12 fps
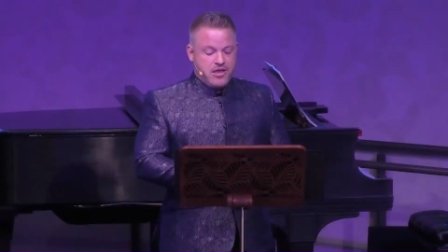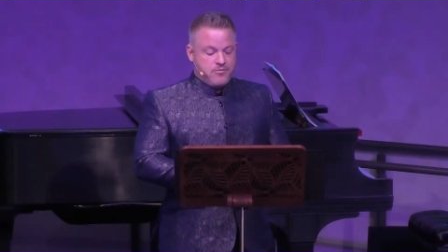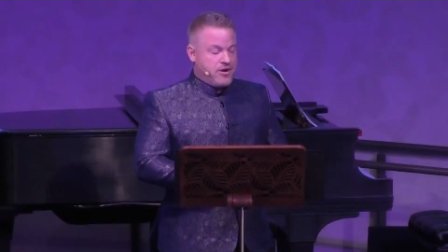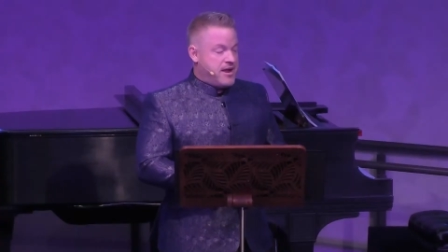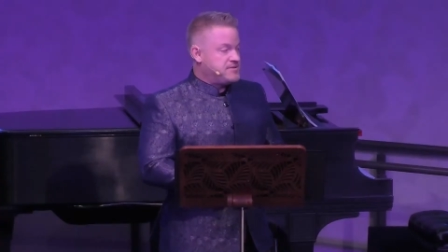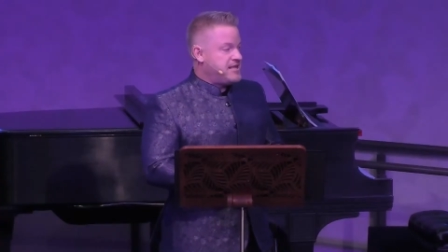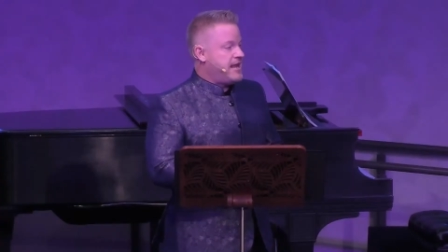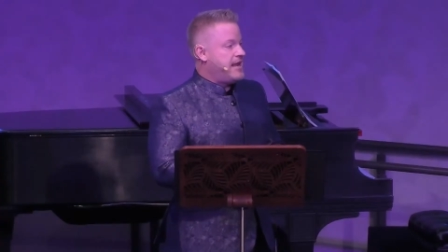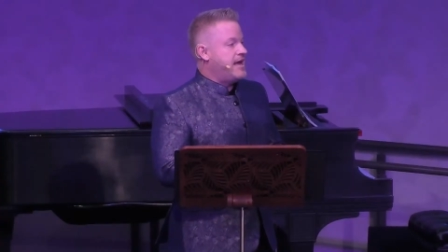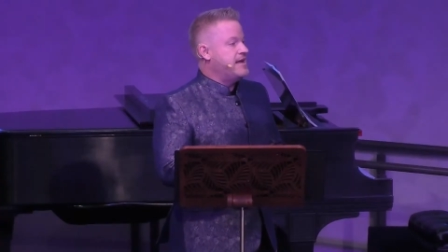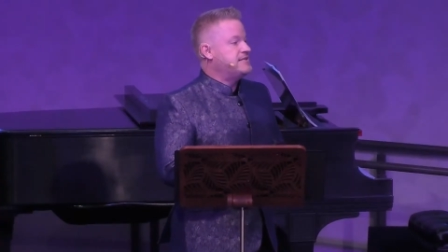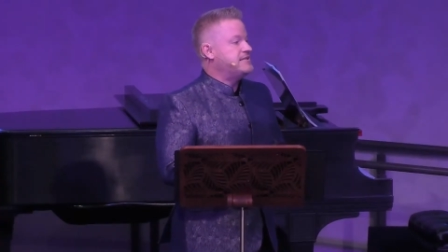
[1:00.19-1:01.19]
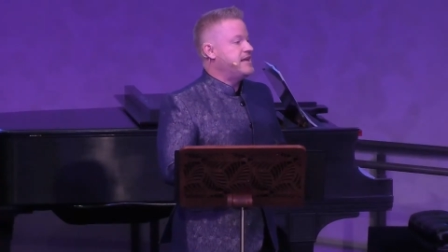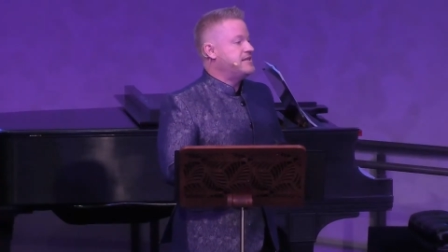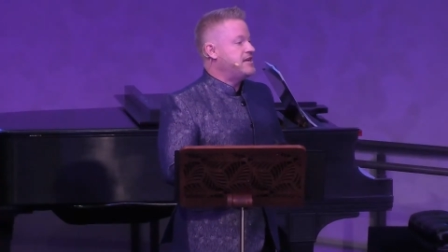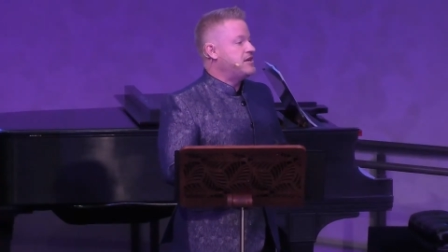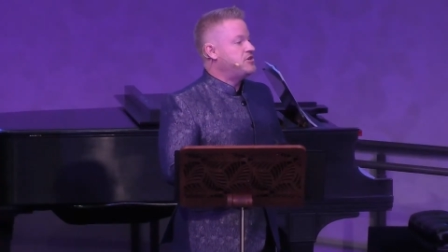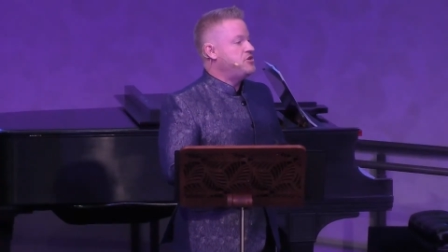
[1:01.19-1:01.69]
Perhaps that line
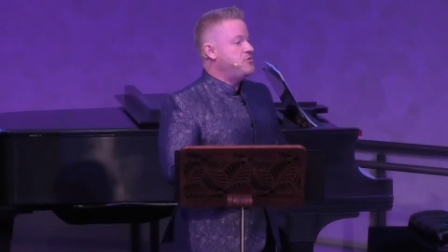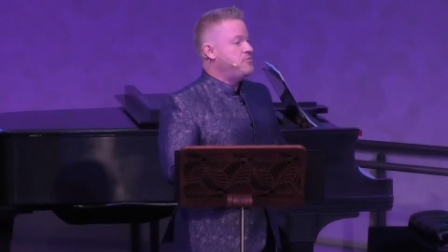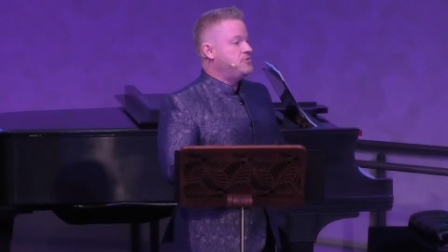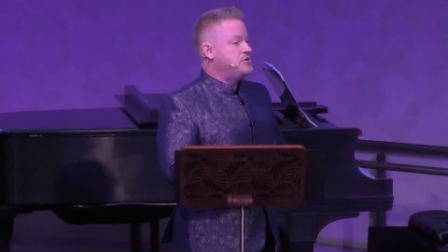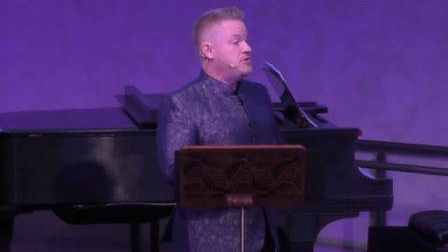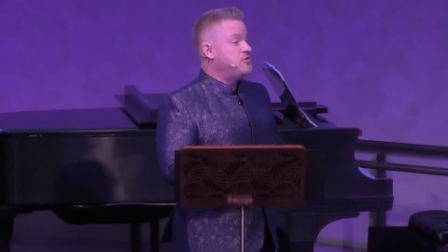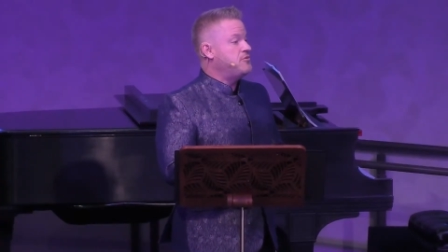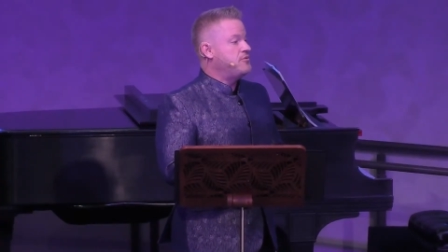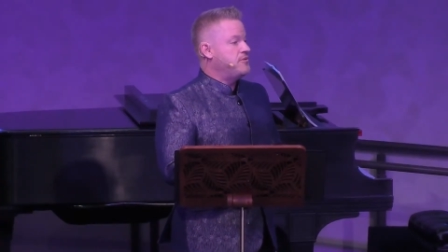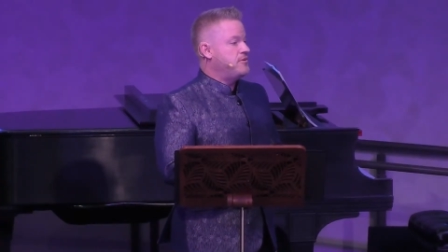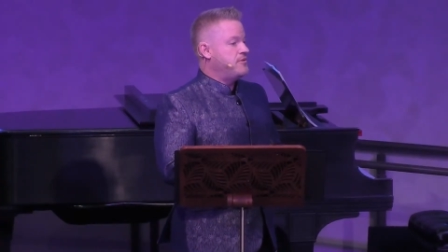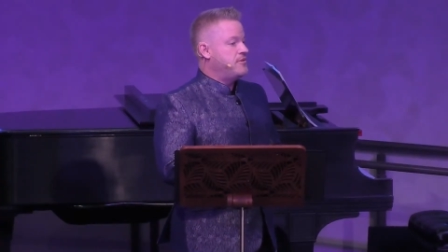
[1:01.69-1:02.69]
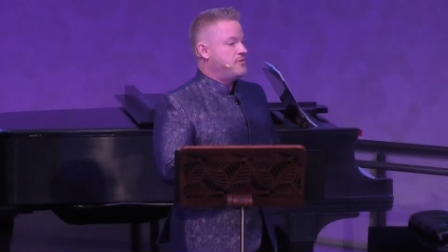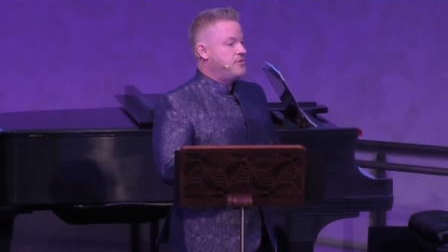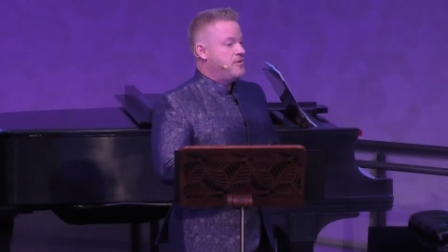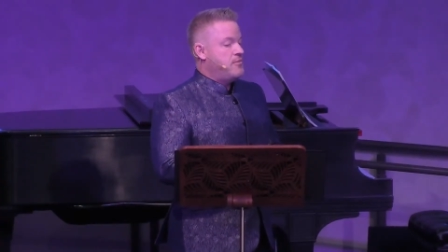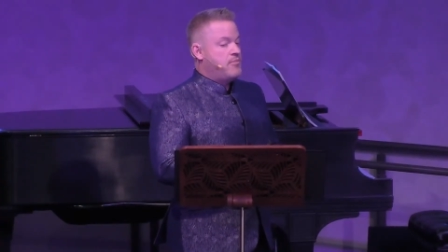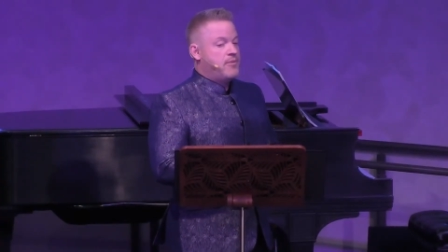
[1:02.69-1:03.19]
stands out to you too.
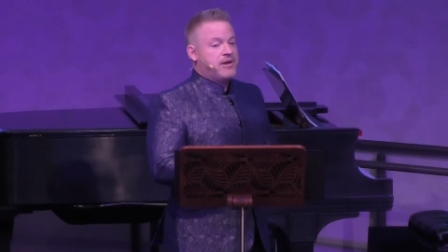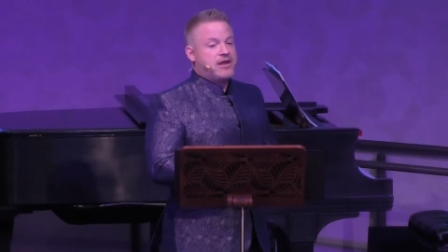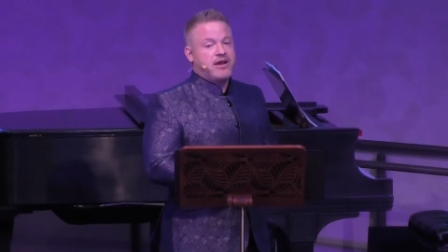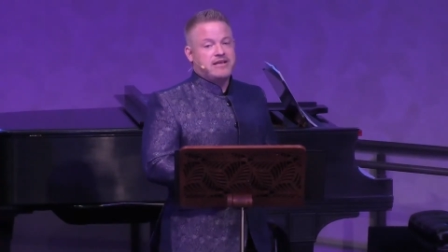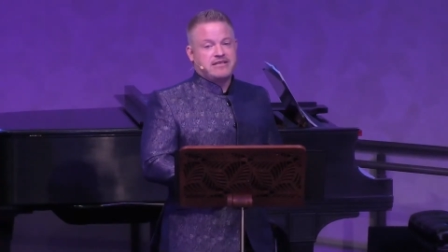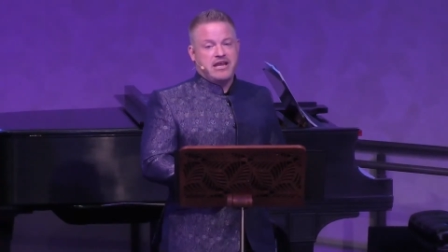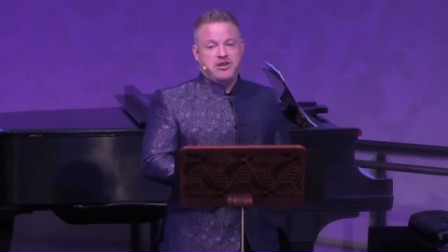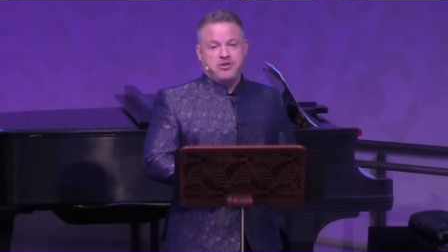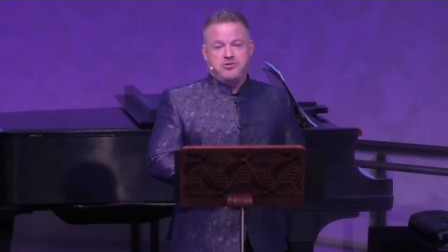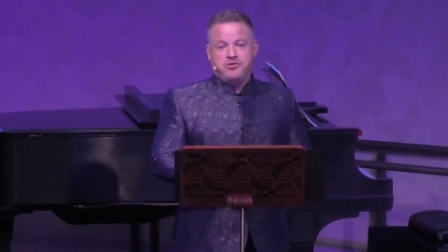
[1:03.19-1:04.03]
But because I knew